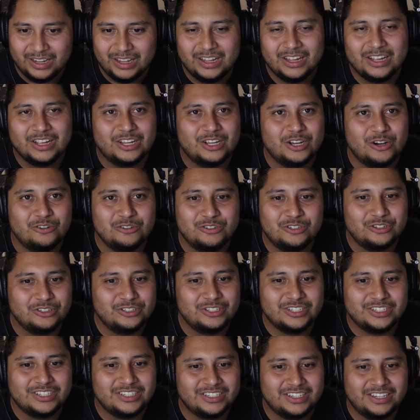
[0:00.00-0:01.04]
Gojo
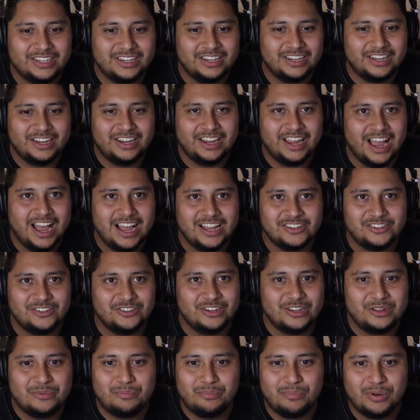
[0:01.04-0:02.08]
just
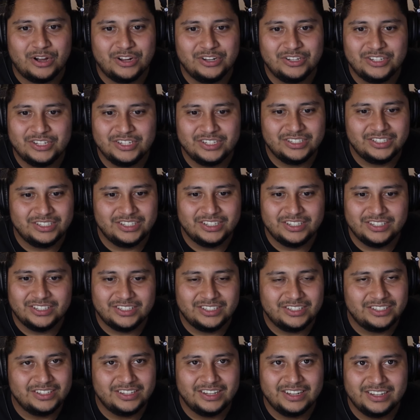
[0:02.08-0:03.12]
casually
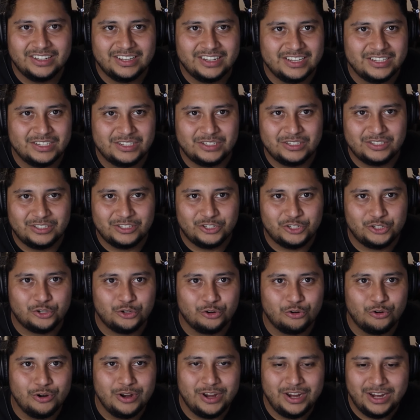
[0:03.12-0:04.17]
punches this
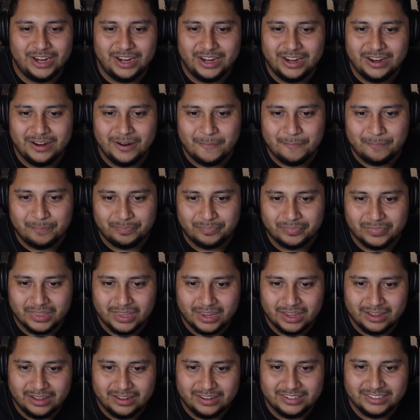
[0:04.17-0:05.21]
tree.
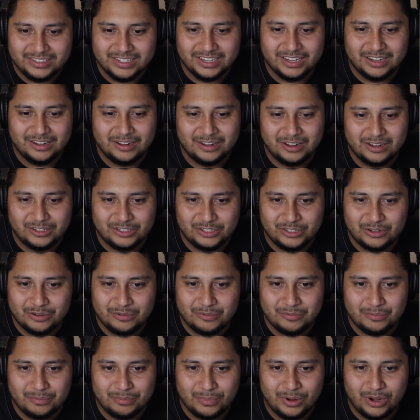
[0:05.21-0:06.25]
It's like a
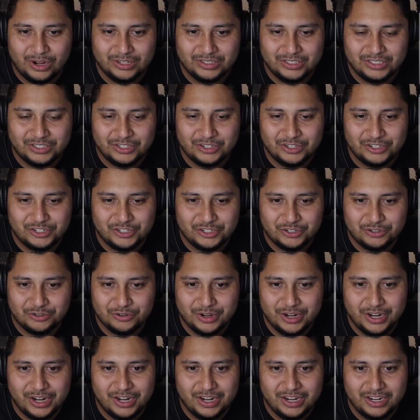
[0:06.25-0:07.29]
monster
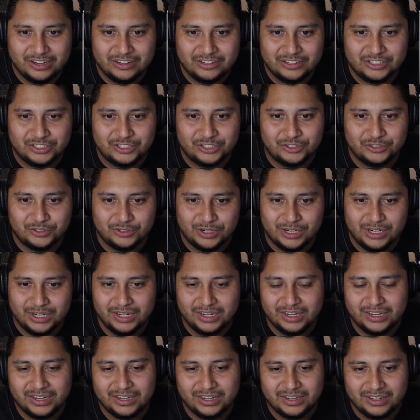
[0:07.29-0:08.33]
tree. He looks
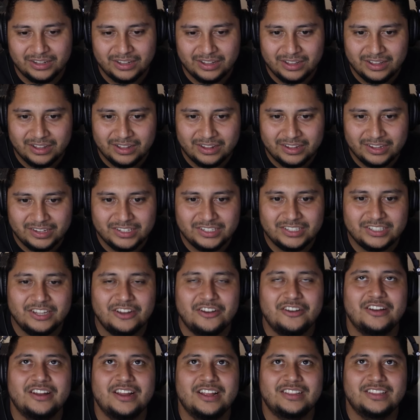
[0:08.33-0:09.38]
drunk. He's
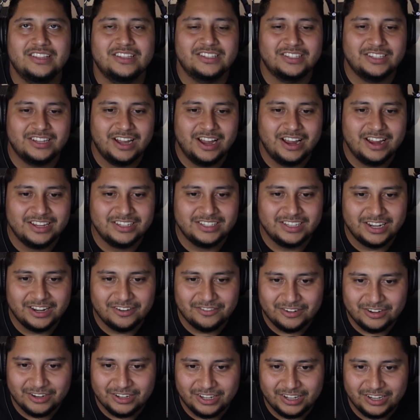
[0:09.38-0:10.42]
staring at the sky. He's not
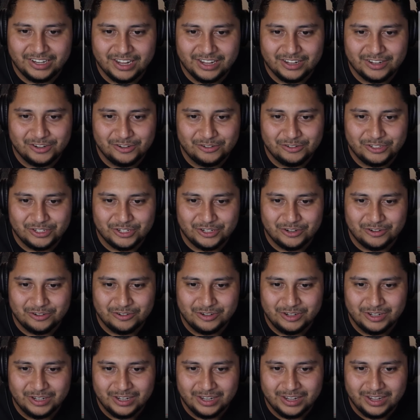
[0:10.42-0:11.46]
even looking at
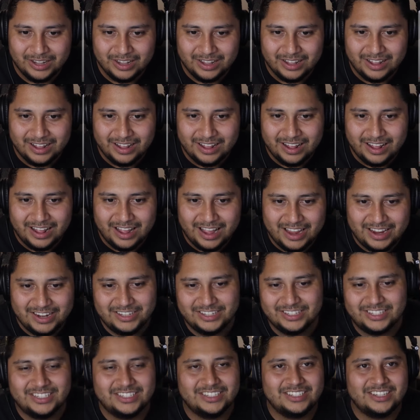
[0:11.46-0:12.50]
Gojo. And he
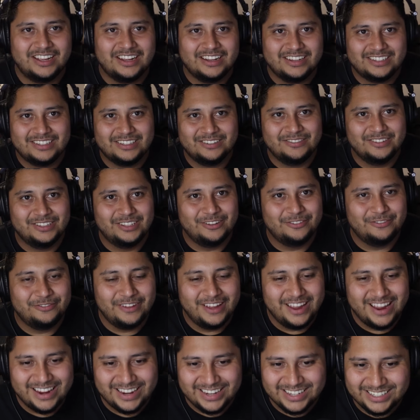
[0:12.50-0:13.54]
just socks him in the
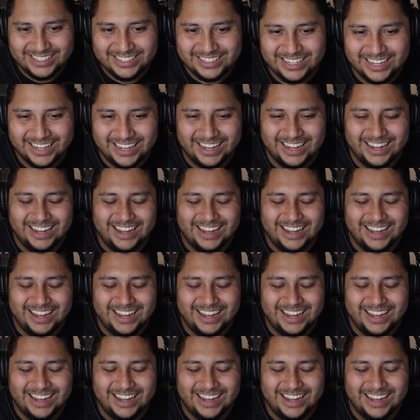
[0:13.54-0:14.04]
face.